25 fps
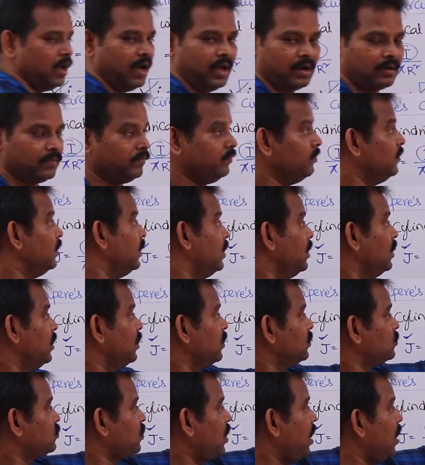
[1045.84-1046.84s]
R.
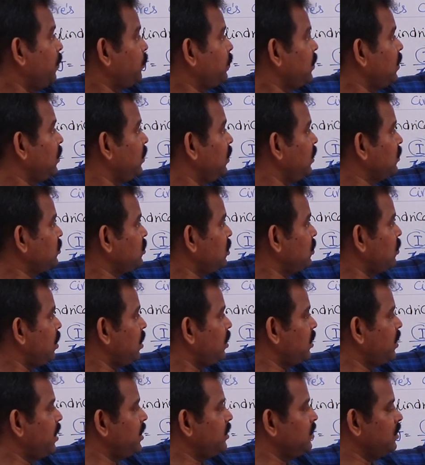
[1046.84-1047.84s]
So after reaching
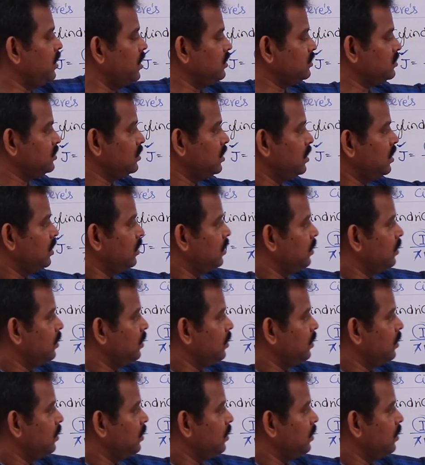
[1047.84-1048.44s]
the radius